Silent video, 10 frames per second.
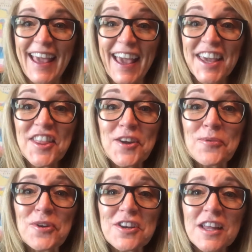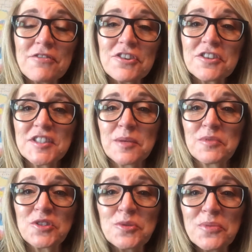Hey there, word lovers. I'm
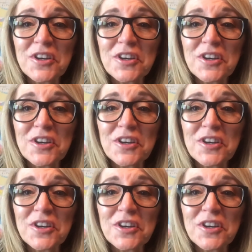super